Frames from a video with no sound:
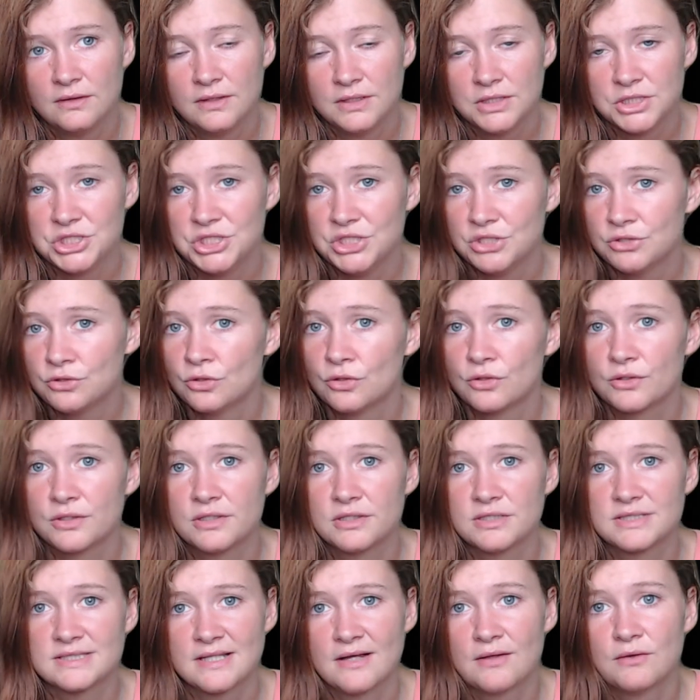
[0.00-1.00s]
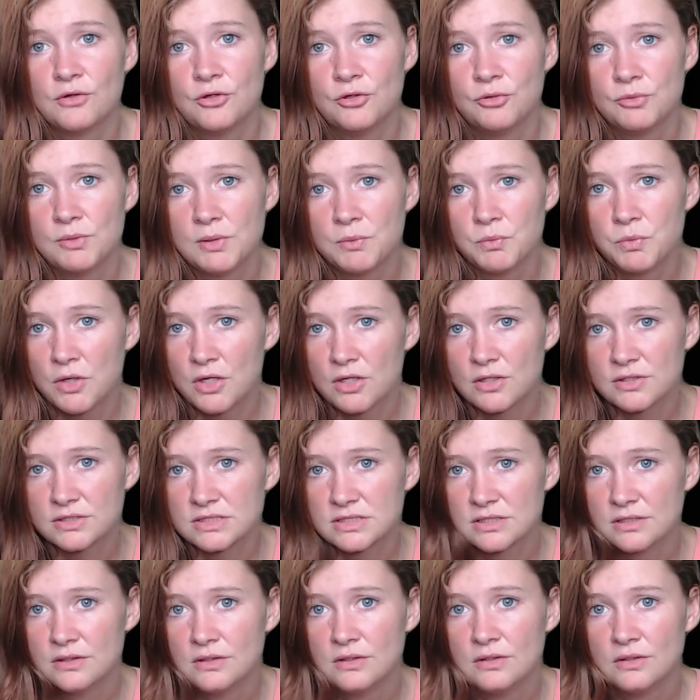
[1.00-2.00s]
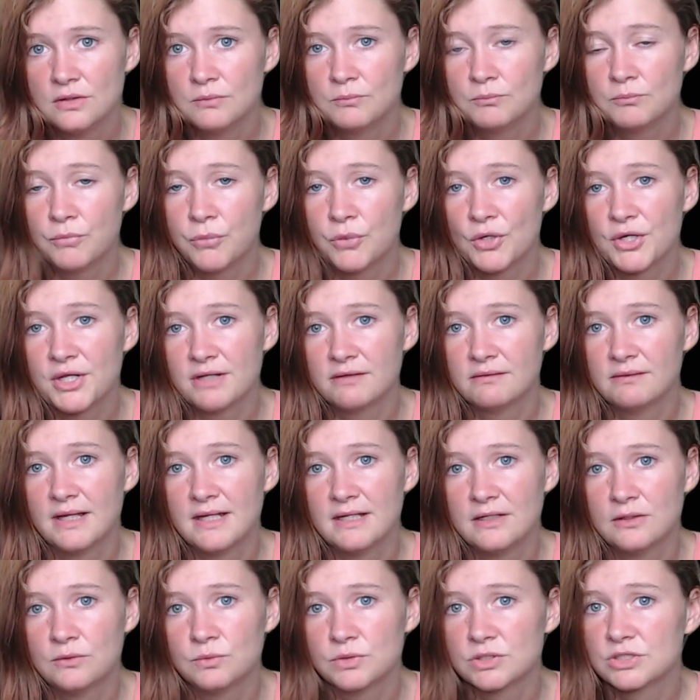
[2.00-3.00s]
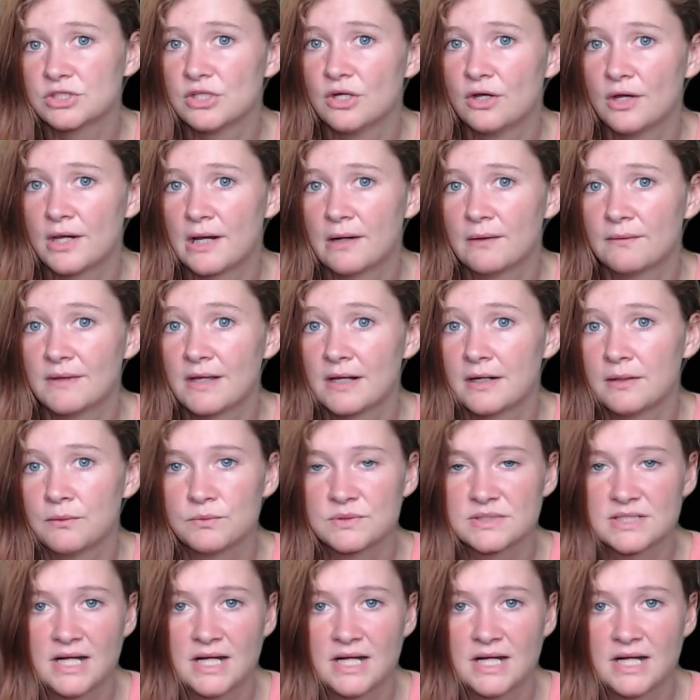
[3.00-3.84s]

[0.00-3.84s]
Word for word: She couldn't tell who it was, but it later would turn out that it was